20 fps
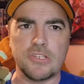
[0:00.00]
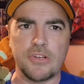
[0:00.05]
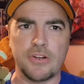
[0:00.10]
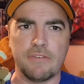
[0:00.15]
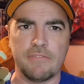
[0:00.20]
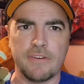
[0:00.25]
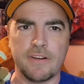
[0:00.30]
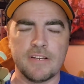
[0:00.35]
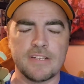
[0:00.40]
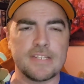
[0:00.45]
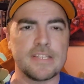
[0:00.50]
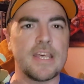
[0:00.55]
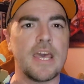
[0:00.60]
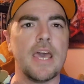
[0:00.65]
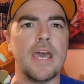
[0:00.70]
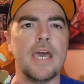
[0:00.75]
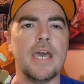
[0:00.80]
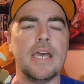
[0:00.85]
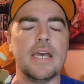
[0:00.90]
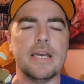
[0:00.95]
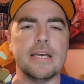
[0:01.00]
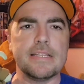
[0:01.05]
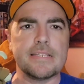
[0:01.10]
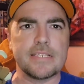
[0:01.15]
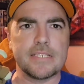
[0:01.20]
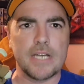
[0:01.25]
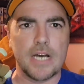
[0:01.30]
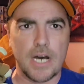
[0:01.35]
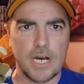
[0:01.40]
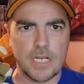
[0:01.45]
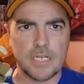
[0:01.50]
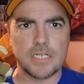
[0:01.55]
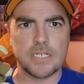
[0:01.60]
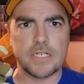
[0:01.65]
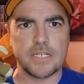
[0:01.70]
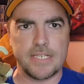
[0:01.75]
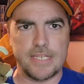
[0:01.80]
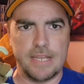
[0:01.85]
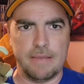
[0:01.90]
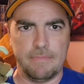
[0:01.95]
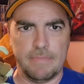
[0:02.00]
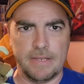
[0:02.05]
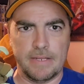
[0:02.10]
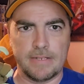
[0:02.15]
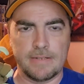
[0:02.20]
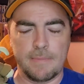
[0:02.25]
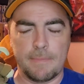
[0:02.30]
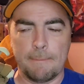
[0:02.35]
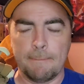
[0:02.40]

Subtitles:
universe, it's an understatement.